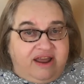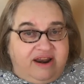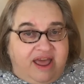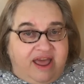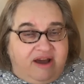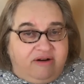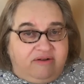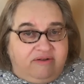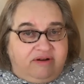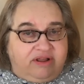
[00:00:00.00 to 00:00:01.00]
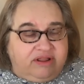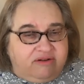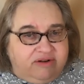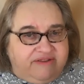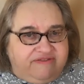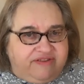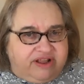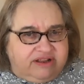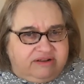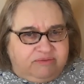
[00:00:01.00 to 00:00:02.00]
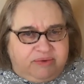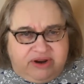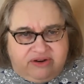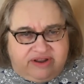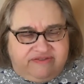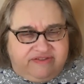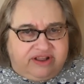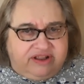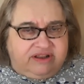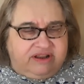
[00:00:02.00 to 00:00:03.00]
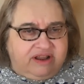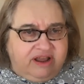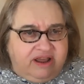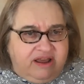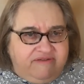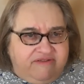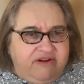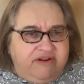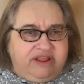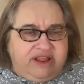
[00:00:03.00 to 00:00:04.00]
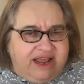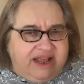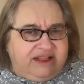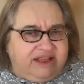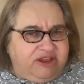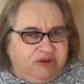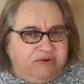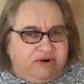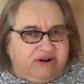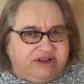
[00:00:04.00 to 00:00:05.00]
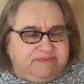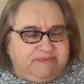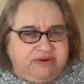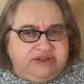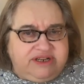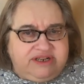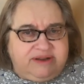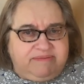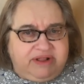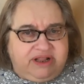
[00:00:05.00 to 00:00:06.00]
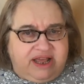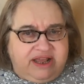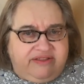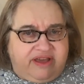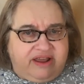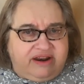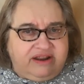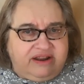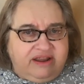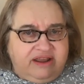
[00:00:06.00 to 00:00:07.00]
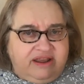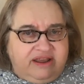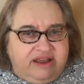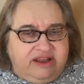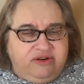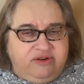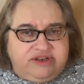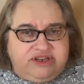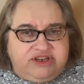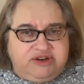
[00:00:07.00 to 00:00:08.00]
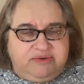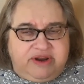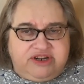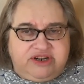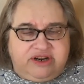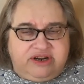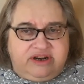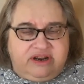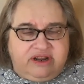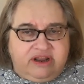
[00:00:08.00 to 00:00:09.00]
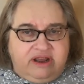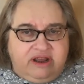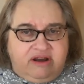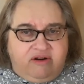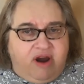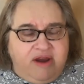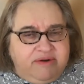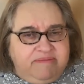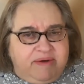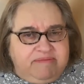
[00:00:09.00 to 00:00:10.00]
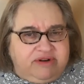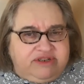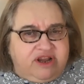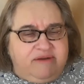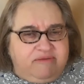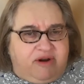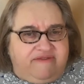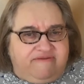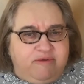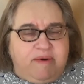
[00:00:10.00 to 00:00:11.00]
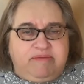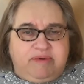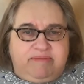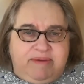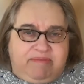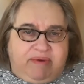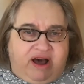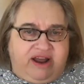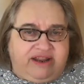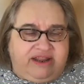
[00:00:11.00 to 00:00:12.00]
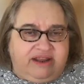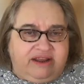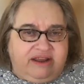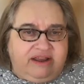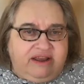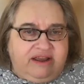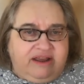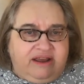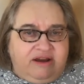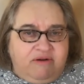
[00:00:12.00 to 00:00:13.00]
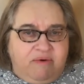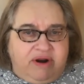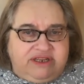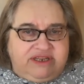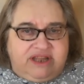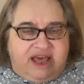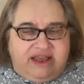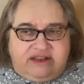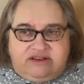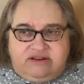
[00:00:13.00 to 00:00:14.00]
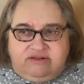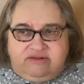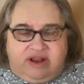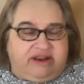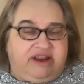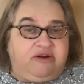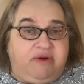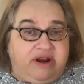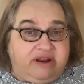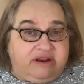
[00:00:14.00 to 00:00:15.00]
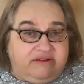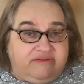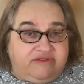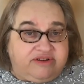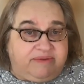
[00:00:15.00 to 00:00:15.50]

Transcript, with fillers: and how alone I felt and weird I felt. And very likely you are experiencing something like that in your situation. And or I remember a time where I remember in my body what it's like to not get credit for